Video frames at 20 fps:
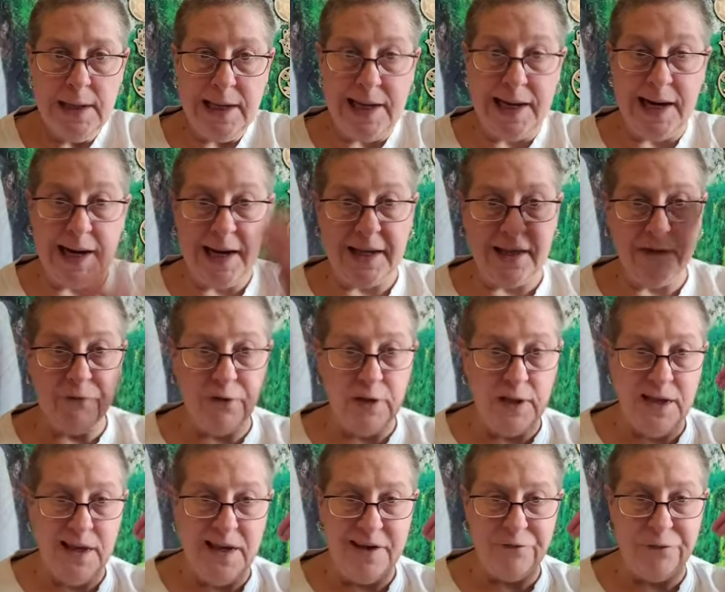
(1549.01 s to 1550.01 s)
And I give
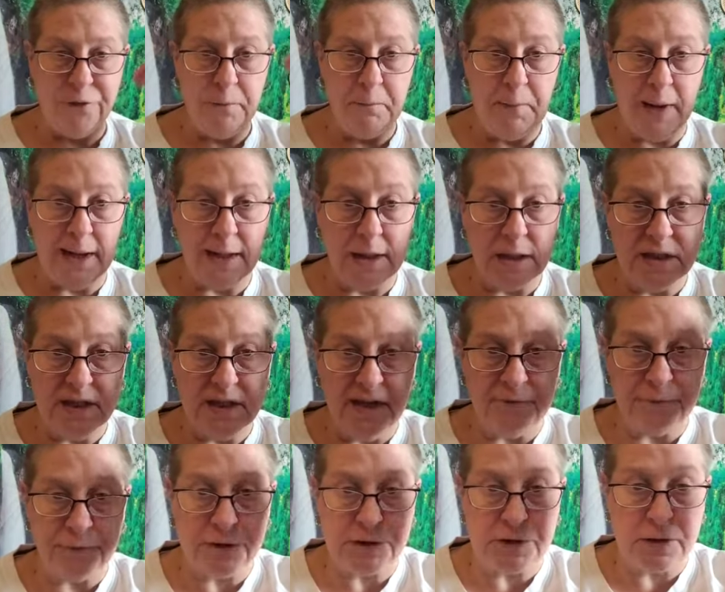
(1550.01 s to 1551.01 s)
life, and my
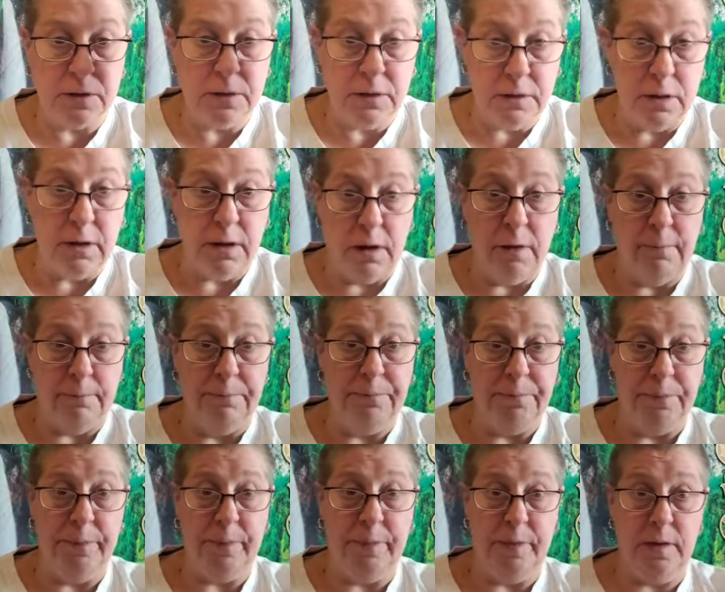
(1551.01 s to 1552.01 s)
life's
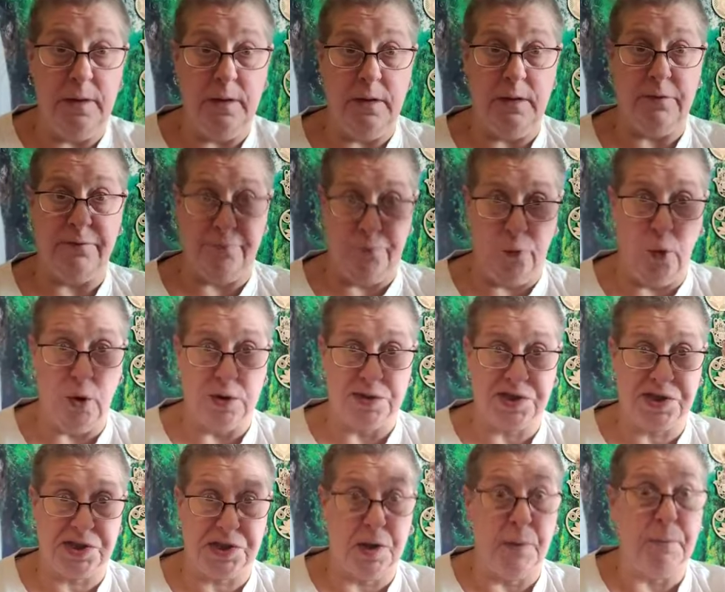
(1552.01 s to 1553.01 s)
force
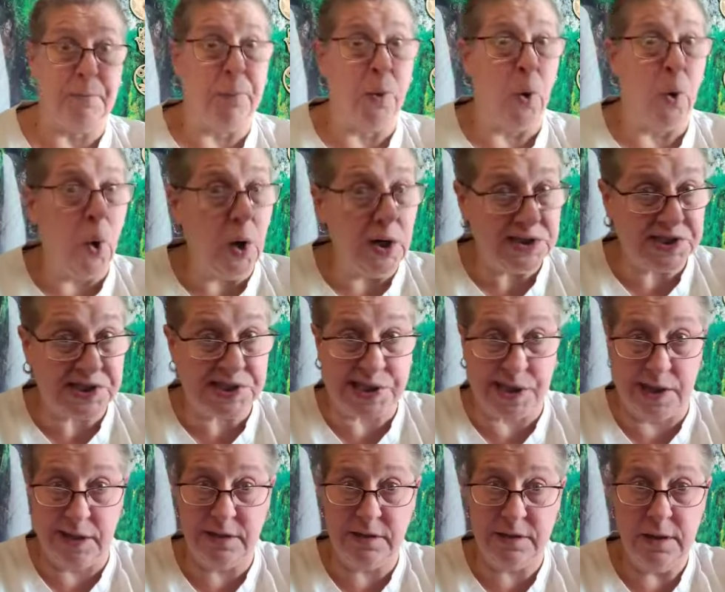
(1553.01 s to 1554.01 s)
supports
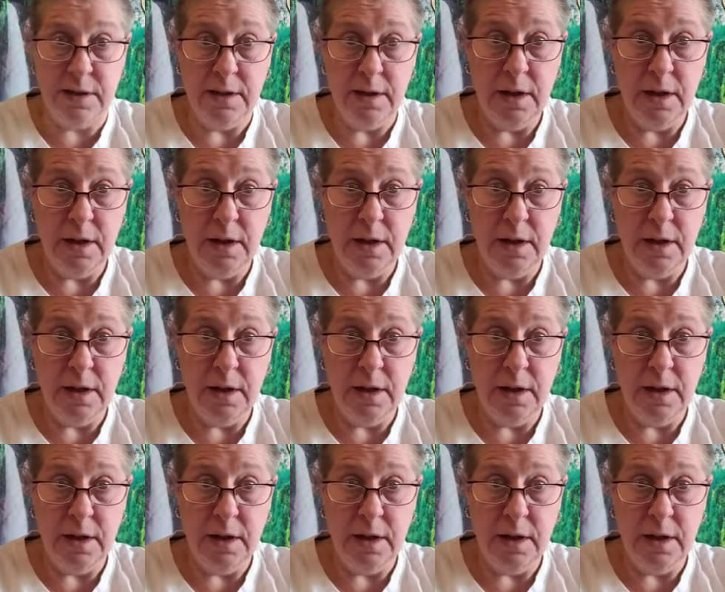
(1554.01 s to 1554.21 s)
it.